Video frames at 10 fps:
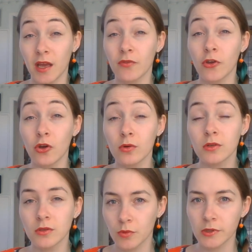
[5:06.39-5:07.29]
If you Google
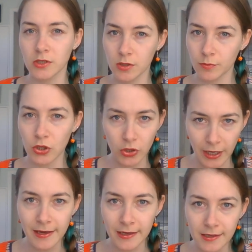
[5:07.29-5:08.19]
the Quilt Shop
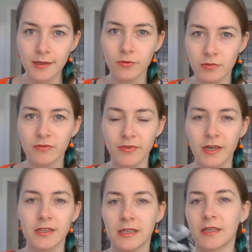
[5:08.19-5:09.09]
UK, you will
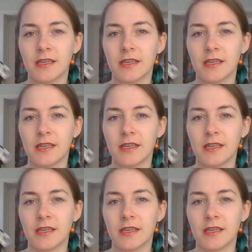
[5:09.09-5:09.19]
find it.